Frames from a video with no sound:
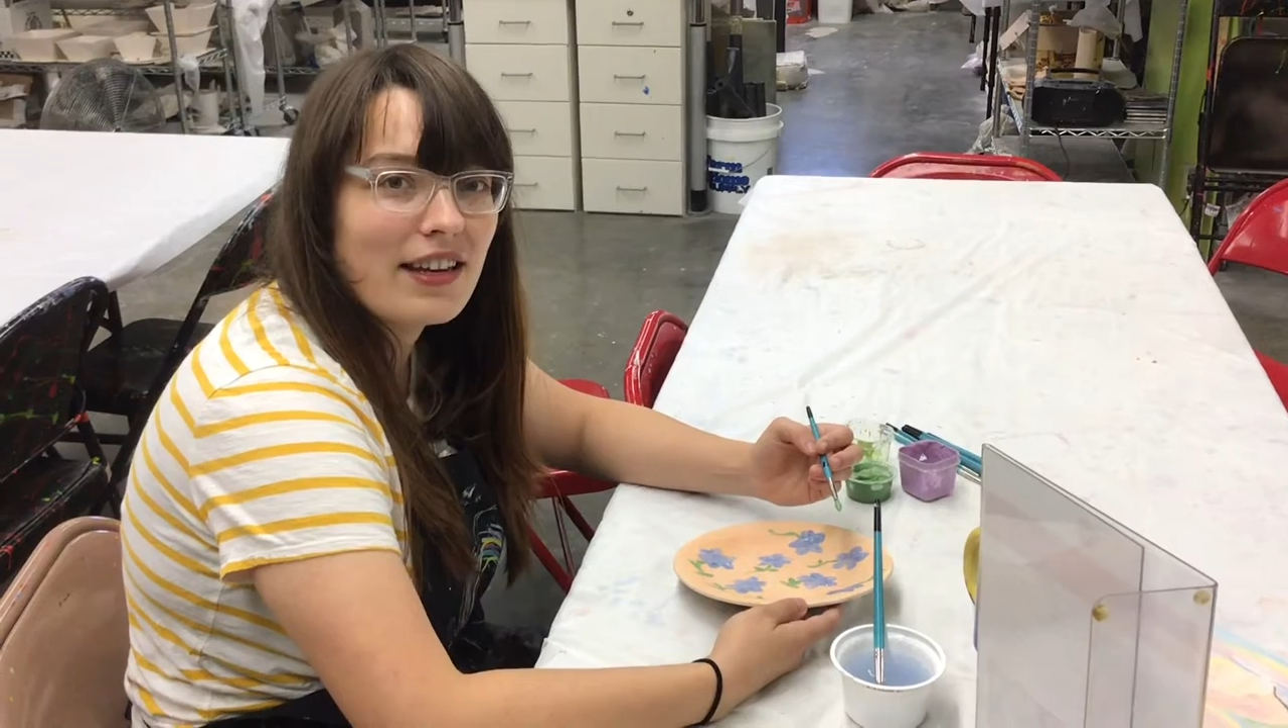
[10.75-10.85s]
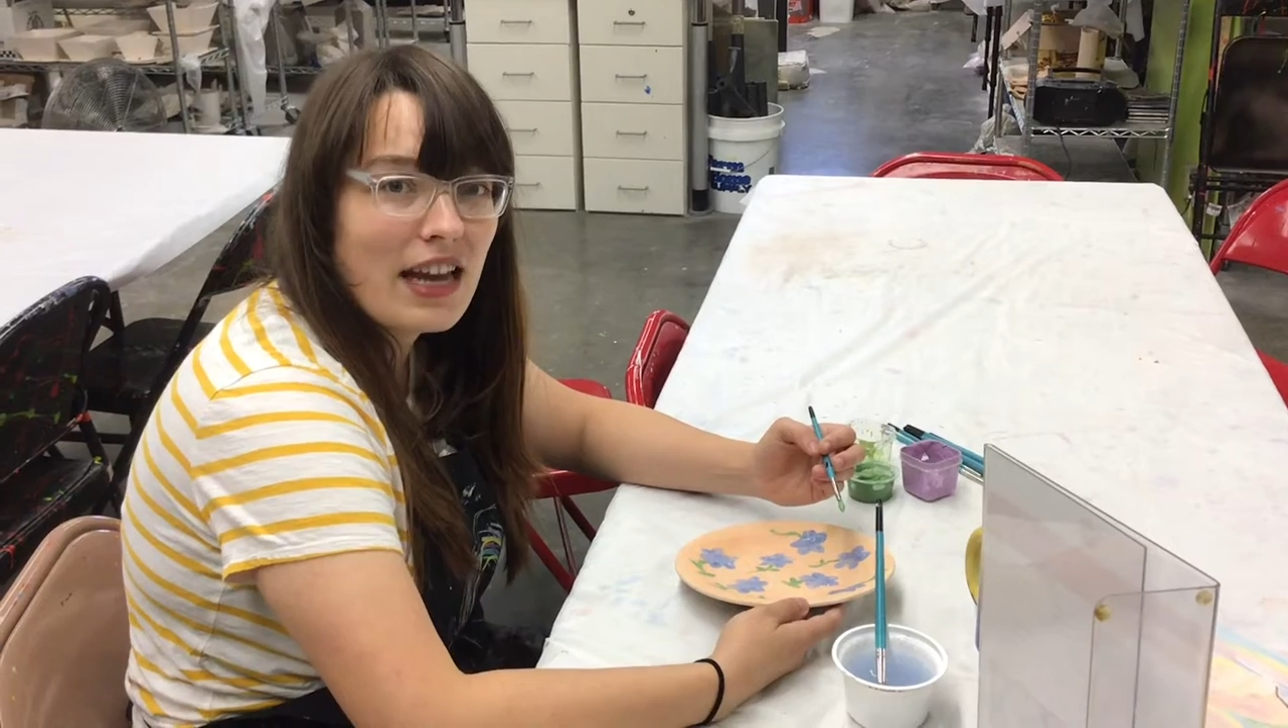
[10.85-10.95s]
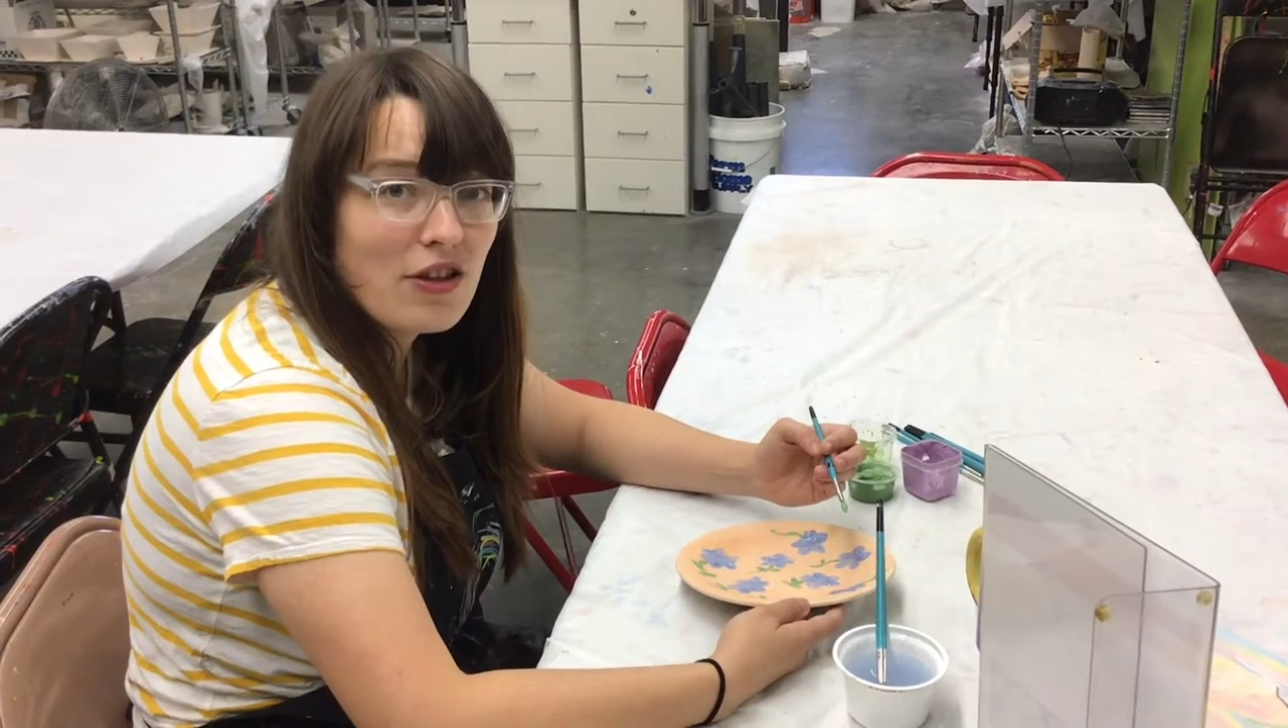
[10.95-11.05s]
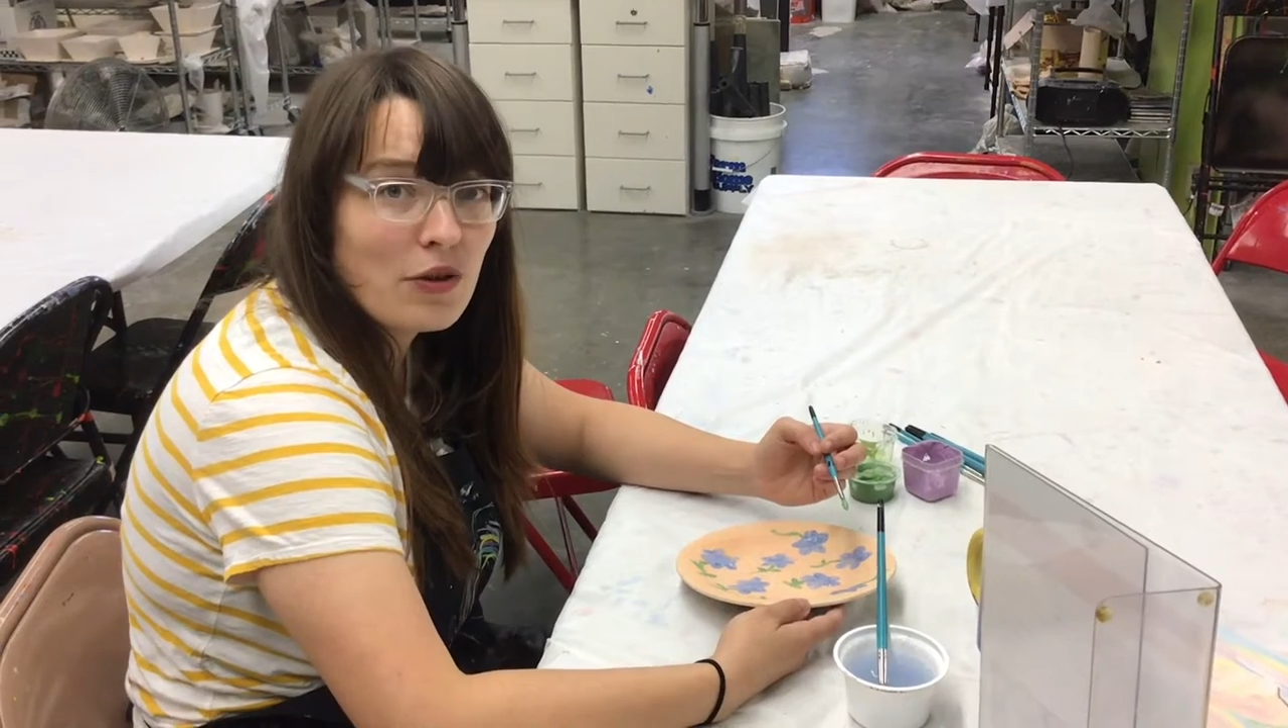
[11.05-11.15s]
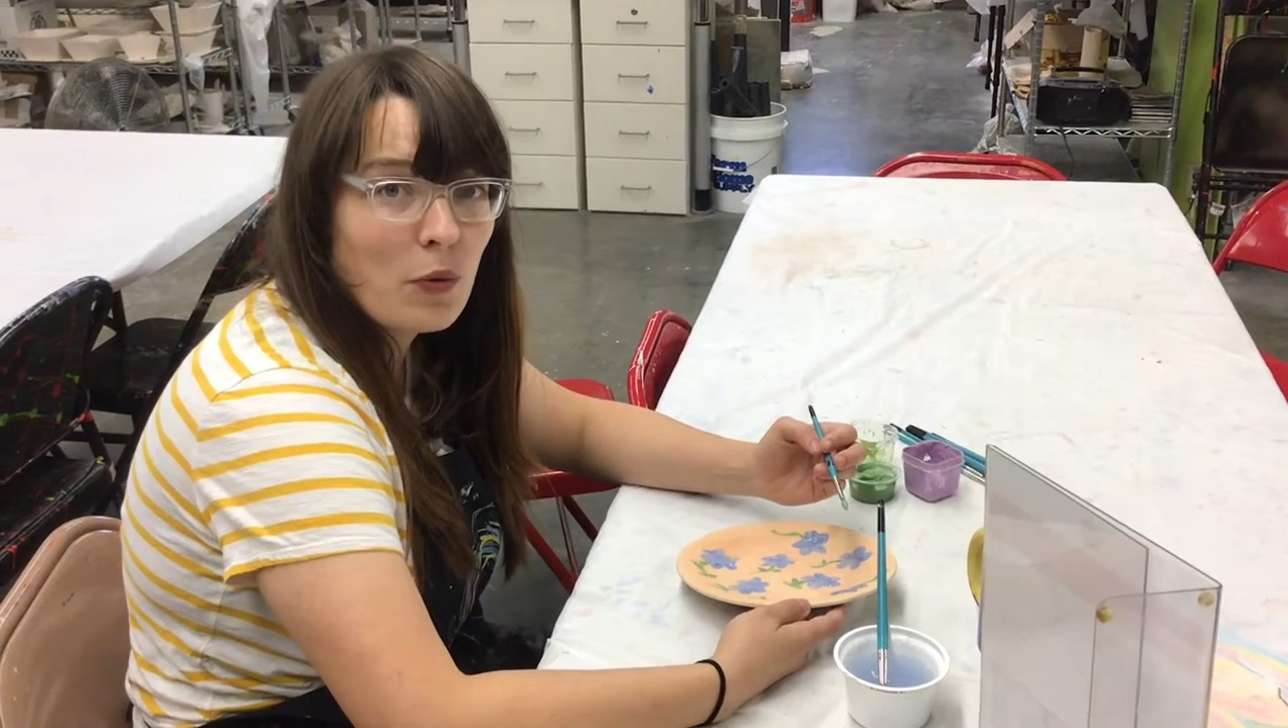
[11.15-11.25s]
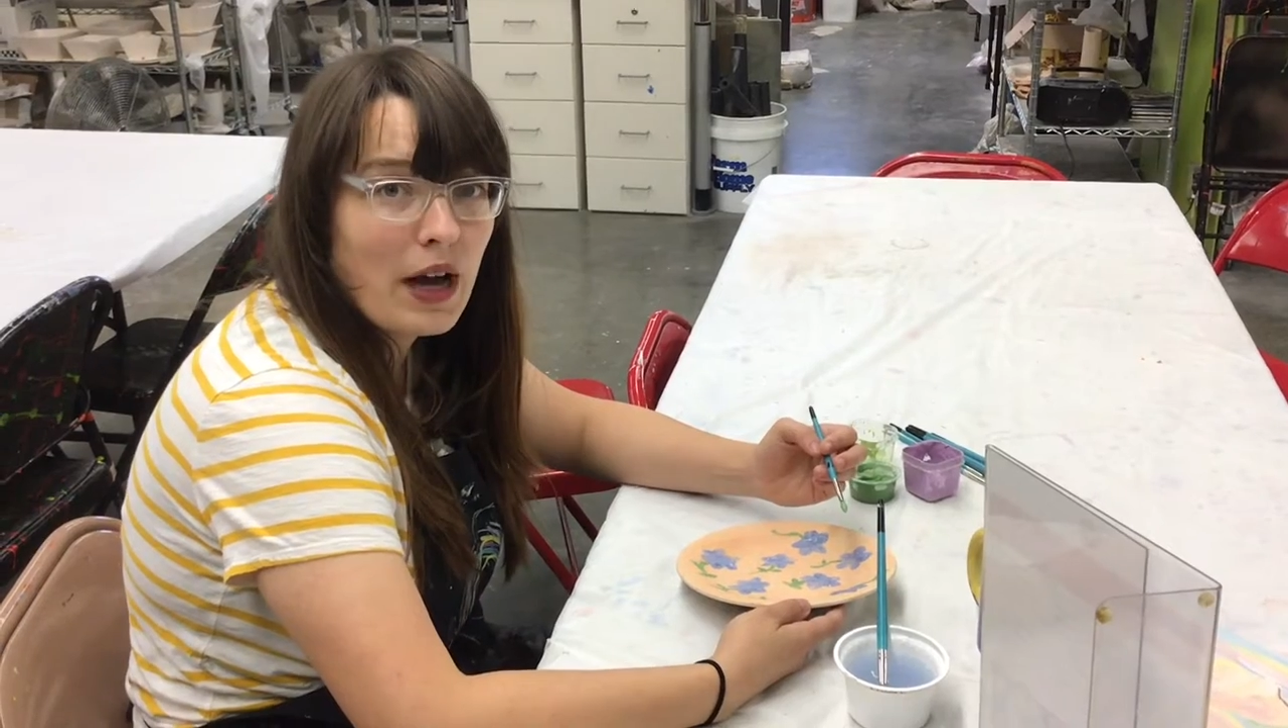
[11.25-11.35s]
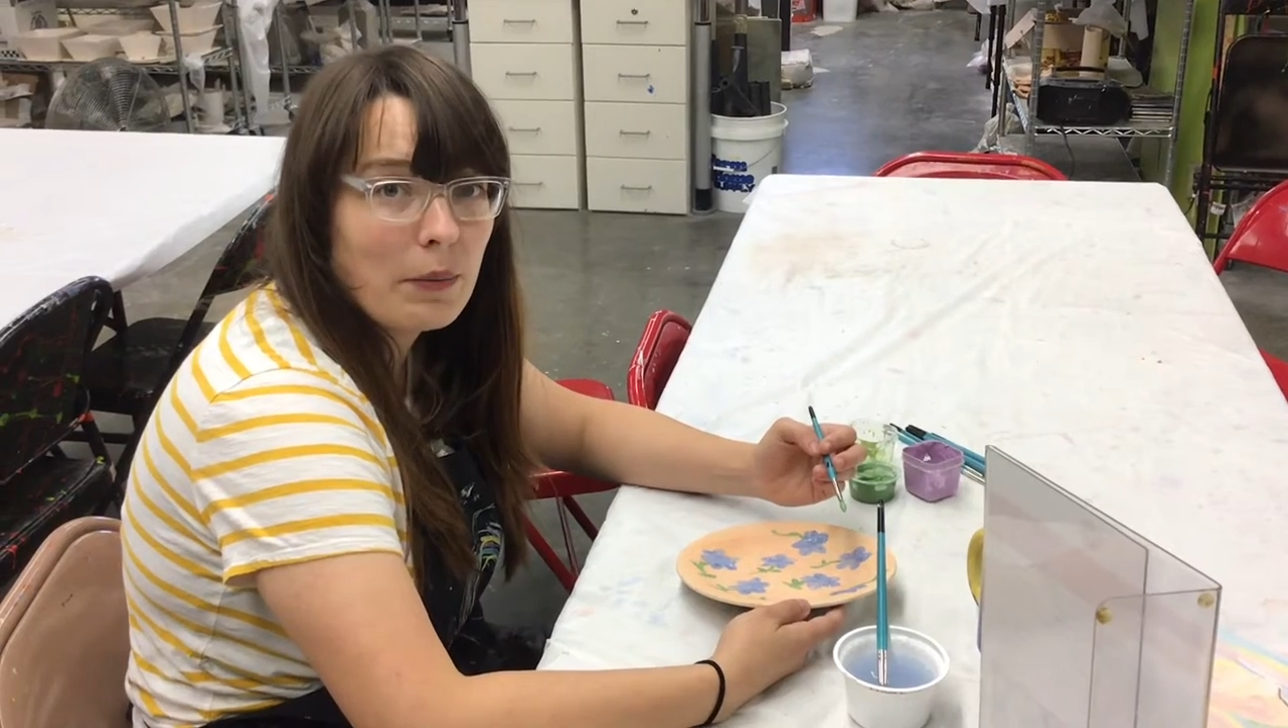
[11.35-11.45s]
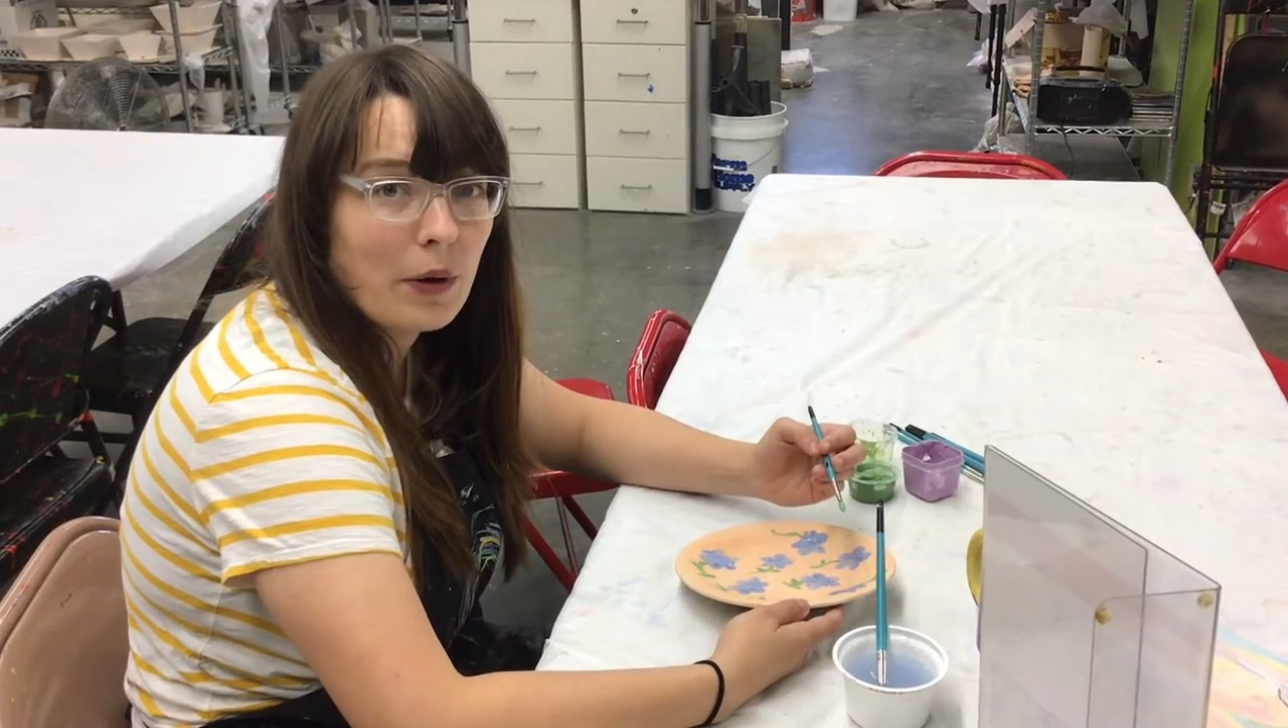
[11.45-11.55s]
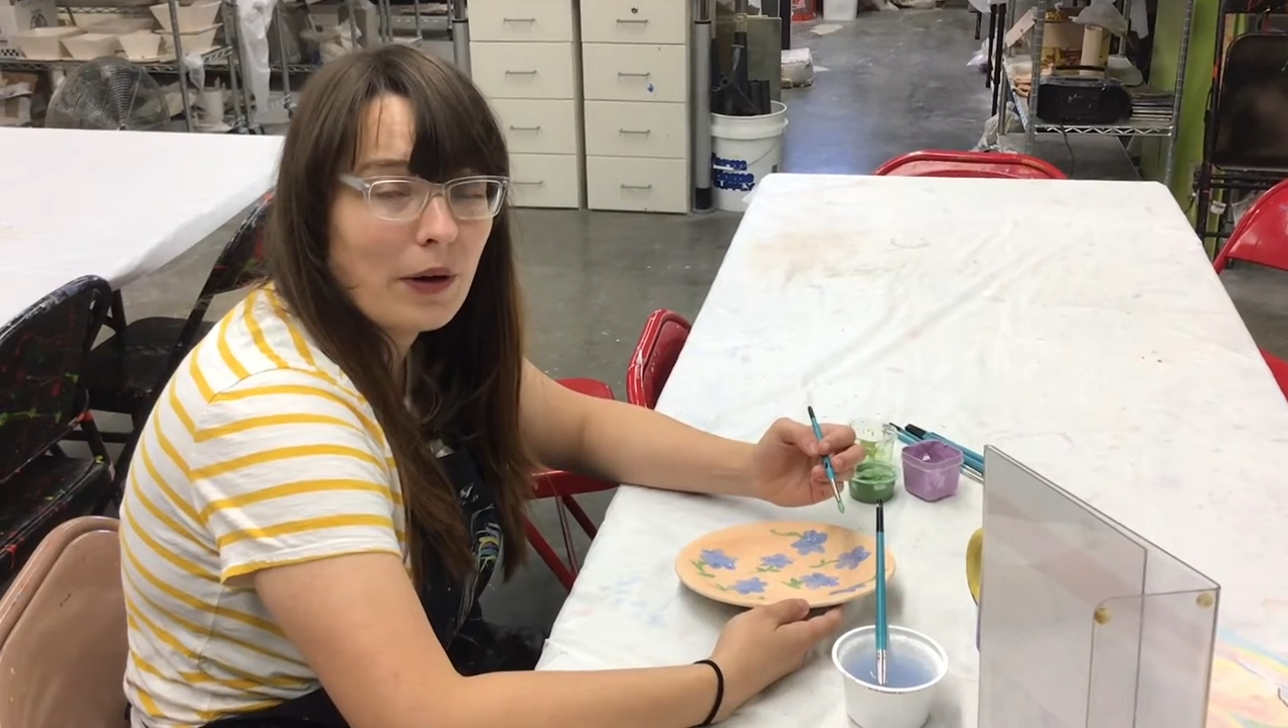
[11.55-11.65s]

nationwide